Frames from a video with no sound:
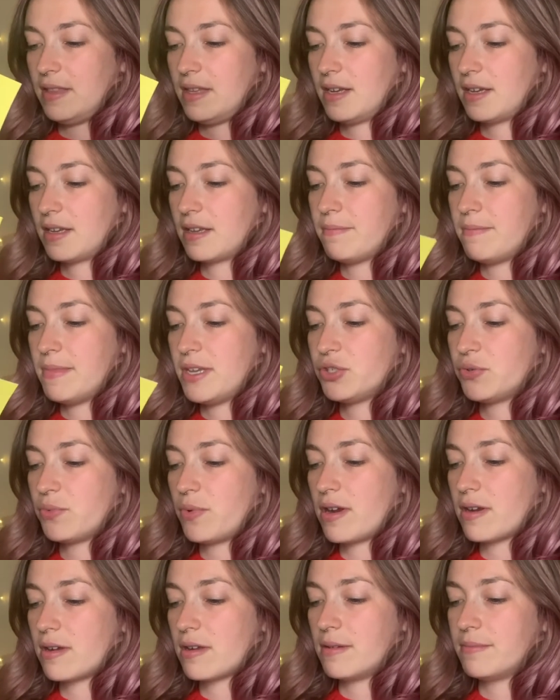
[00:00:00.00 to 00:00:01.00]
then I can measure where
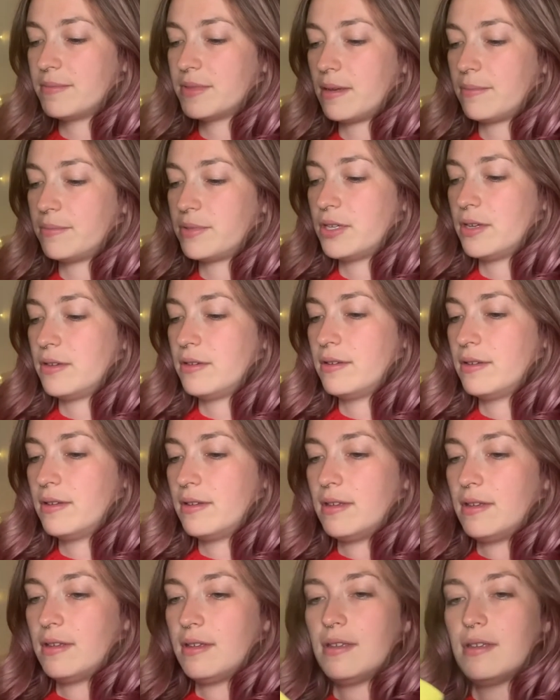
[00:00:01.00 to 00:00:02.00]
it comes up to.
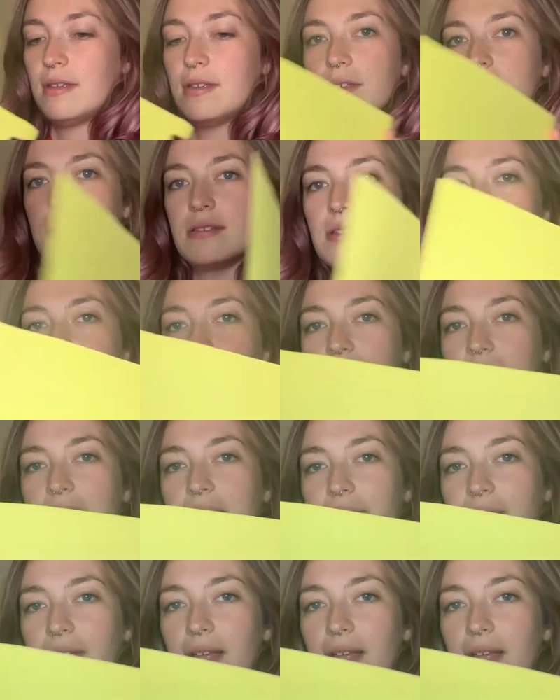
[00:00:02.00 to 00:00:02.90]
So I'm going to give it